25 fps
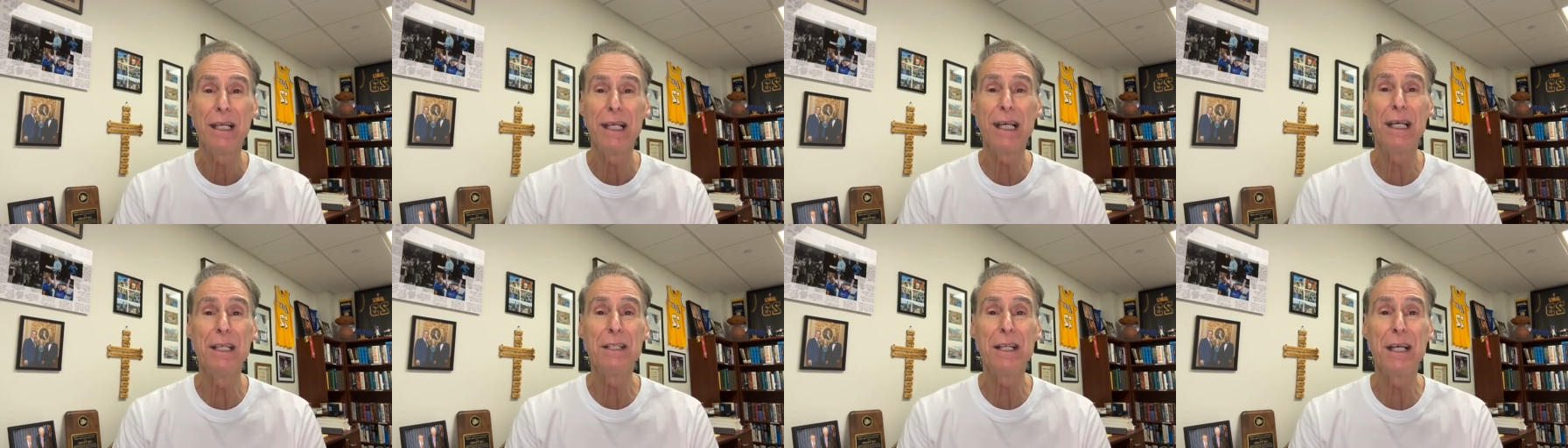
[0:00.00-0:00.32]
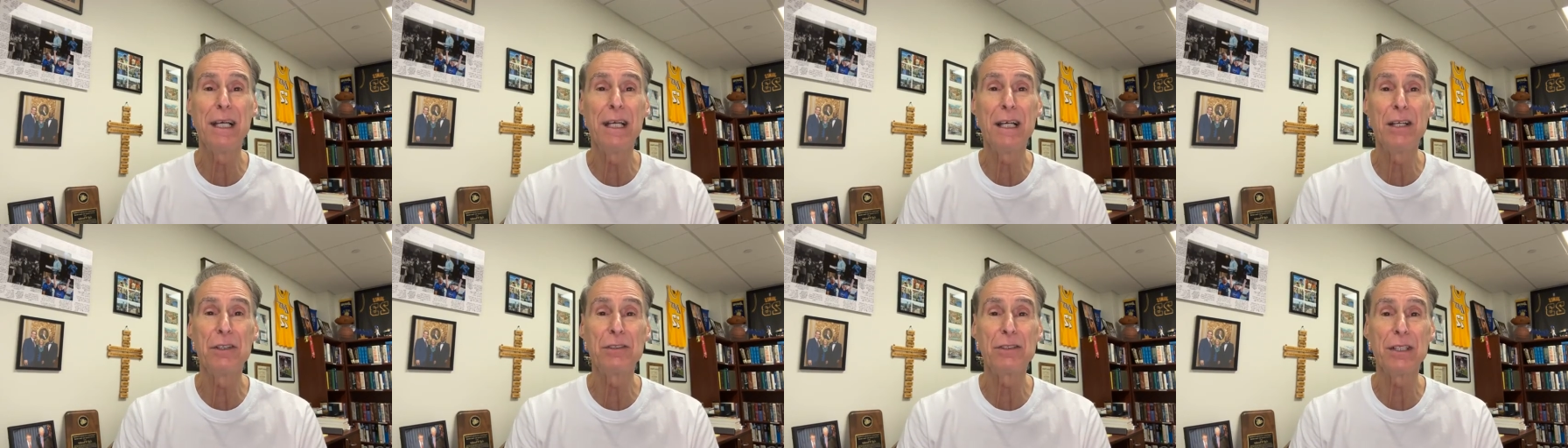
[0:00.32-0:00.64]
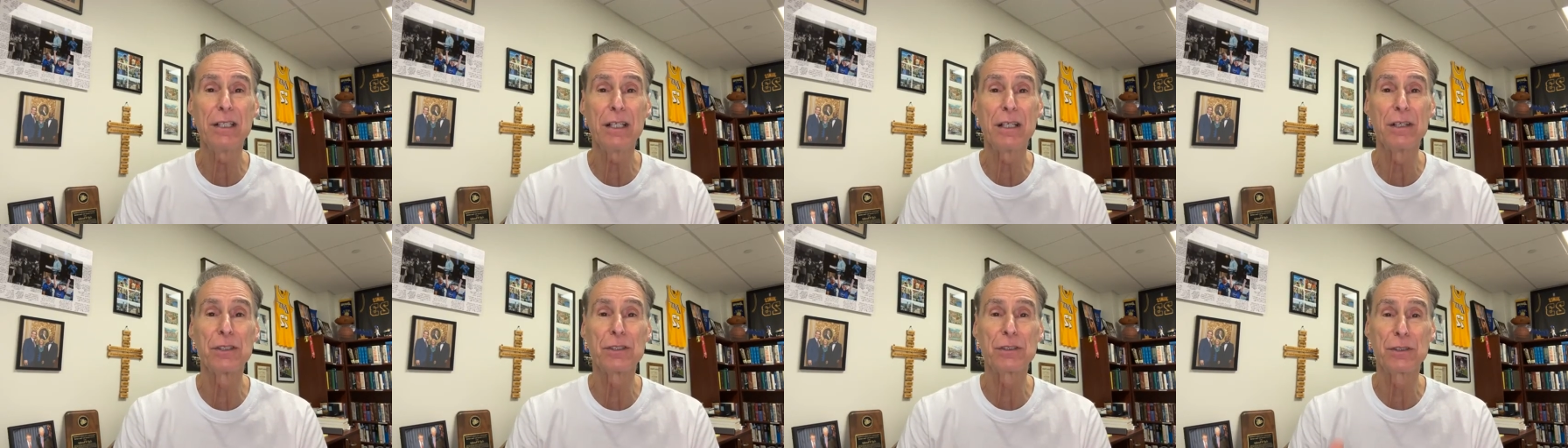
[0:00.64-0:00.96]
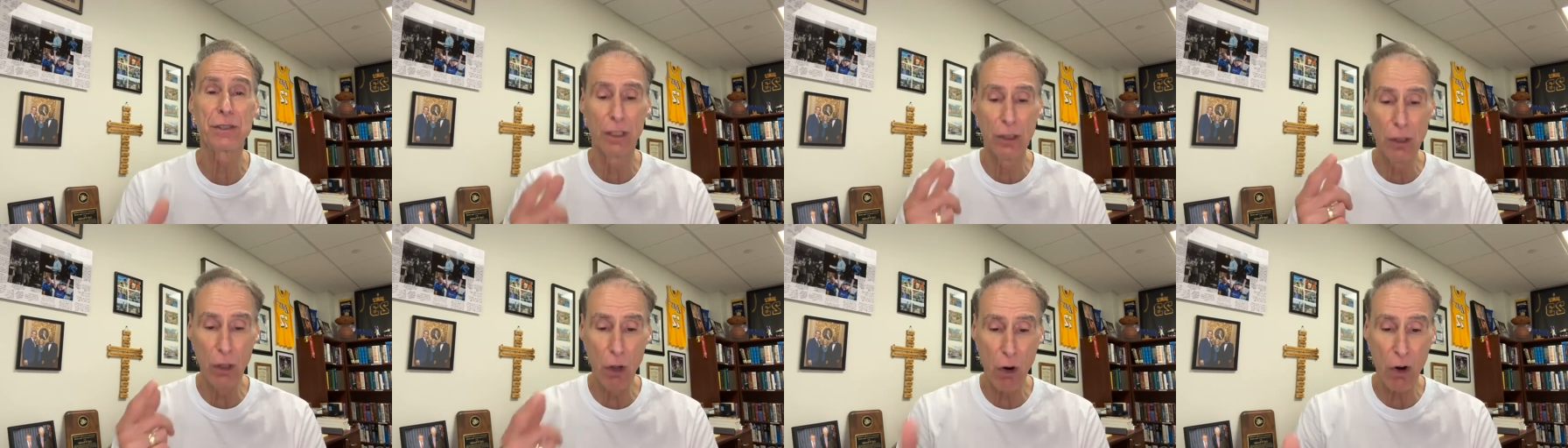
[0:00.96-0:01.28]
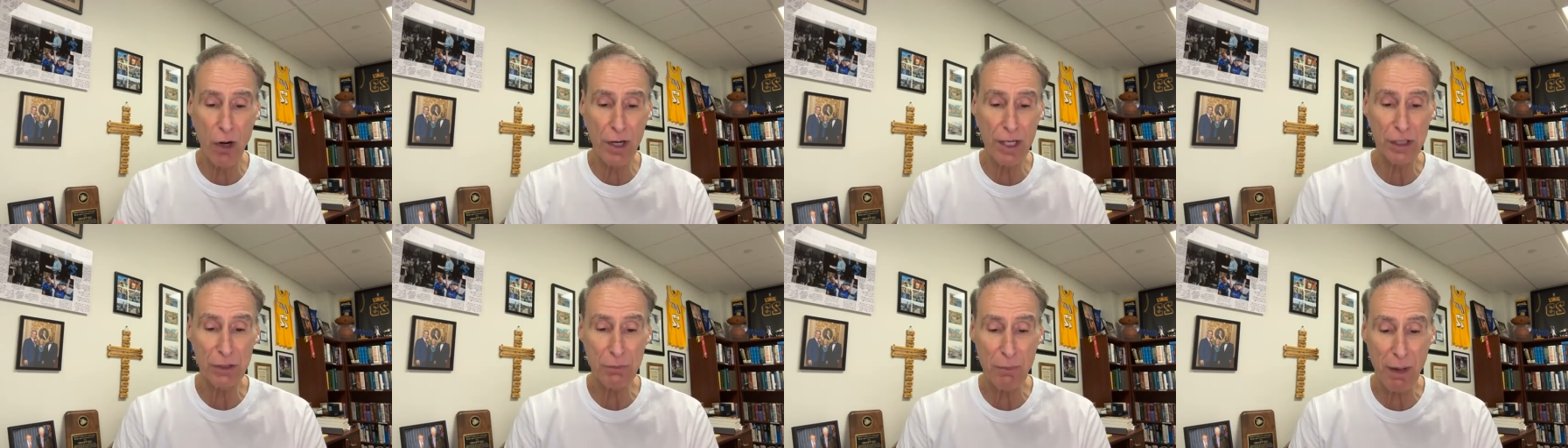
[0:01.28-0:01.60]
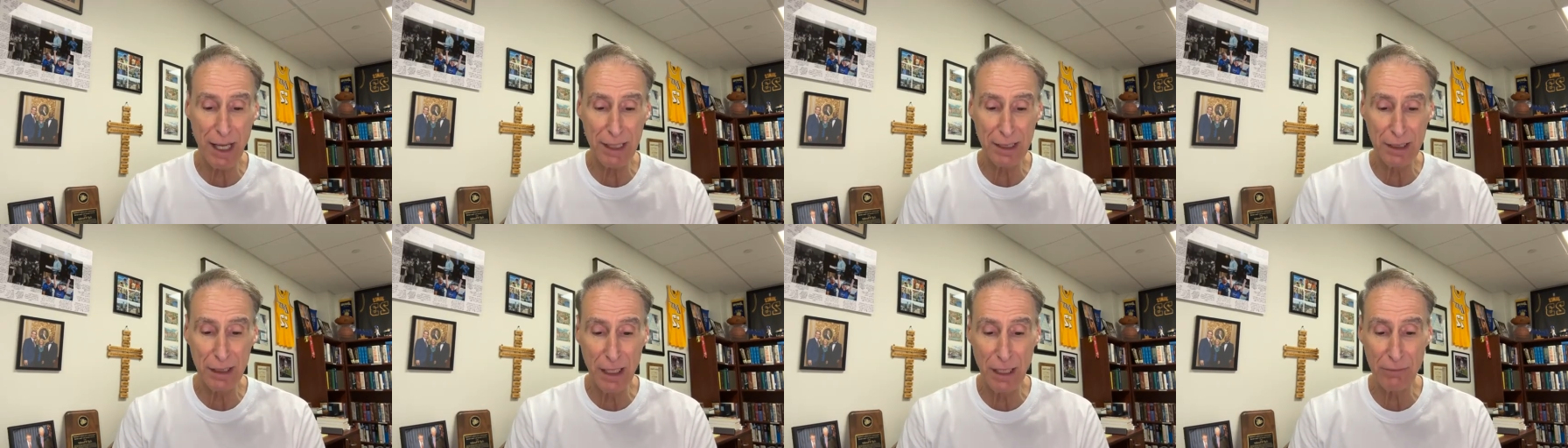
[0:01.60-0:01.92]
into his ears. The Lord is
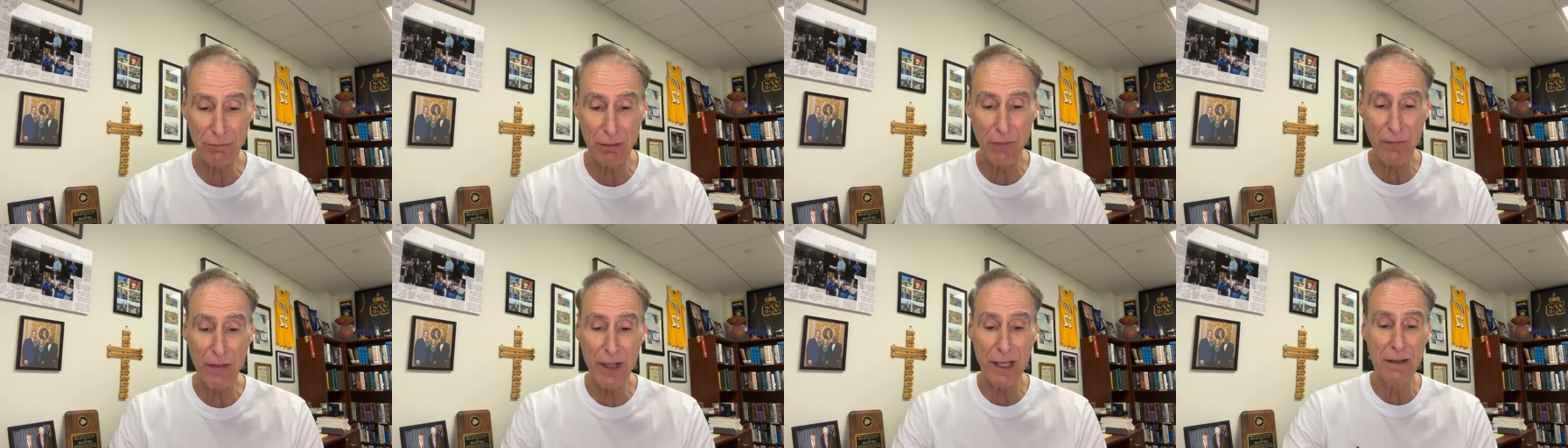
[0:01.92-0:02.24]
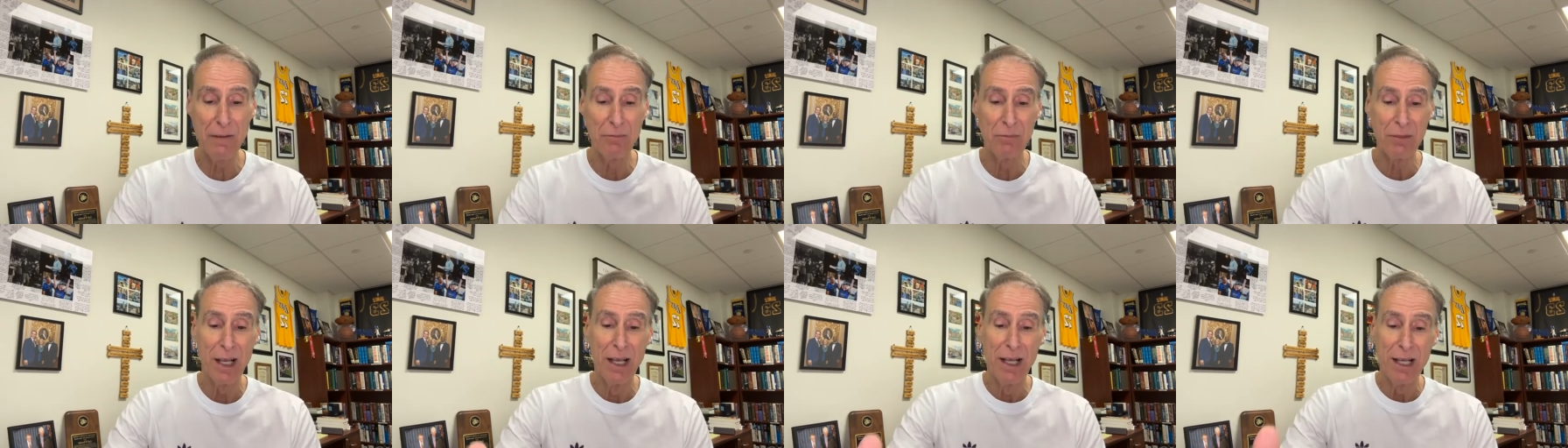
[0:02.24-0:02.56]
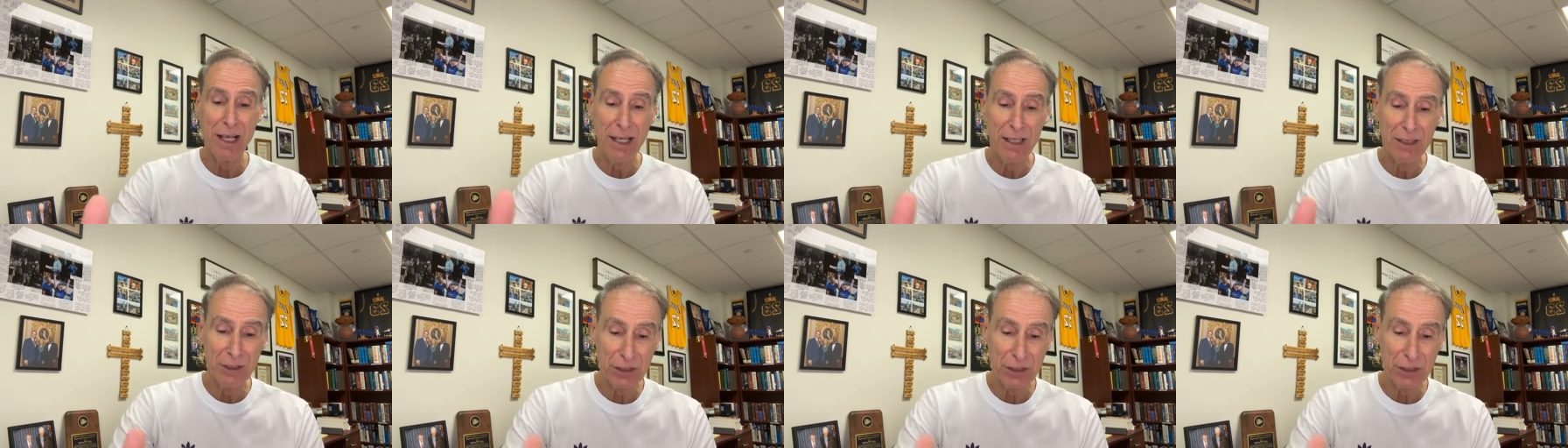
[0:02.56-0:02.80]
my deliverer. Then,